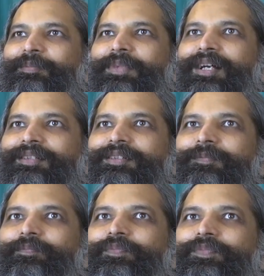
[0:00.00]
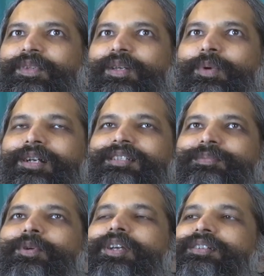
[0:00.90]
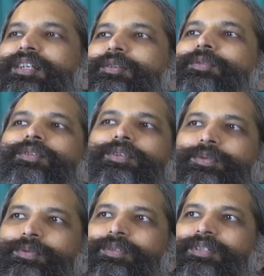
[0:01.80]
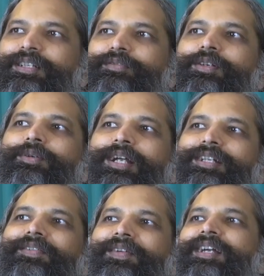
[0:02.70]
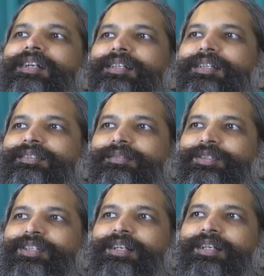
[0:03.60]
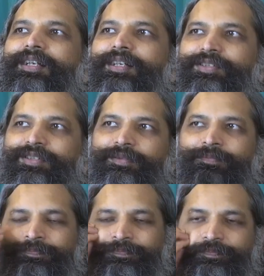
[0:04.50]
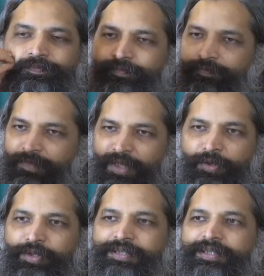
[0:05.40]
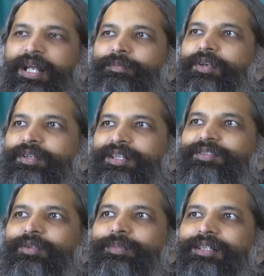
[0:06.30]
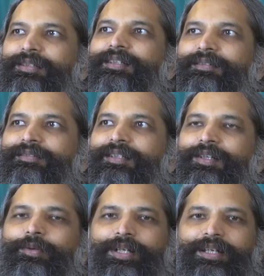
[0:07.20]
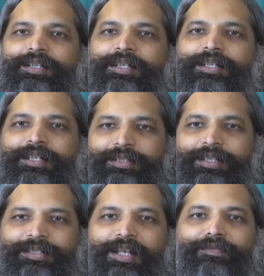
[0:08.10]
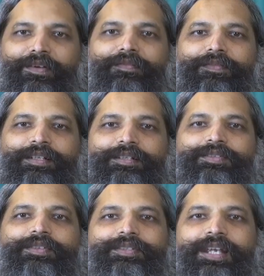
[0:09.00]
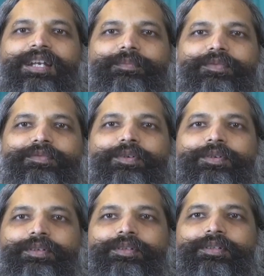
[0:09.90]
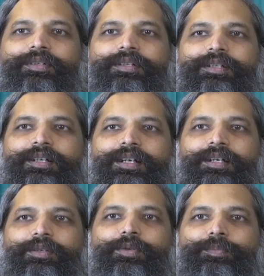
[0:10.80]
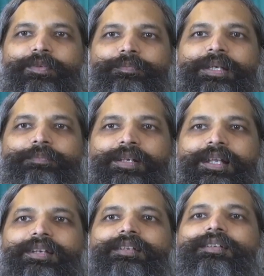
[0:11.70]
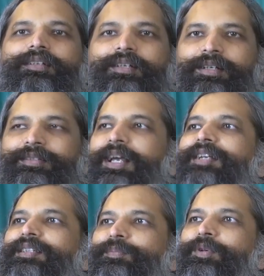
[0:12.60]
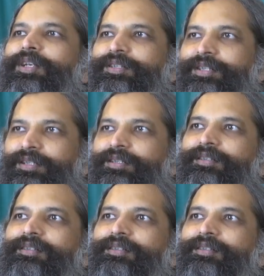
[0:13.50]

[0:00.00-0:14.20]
But what does poetry do to you? If you look at the faculties which are engaged, you described already so many things, including the self confidence to stand before a group of people and recite the poetry.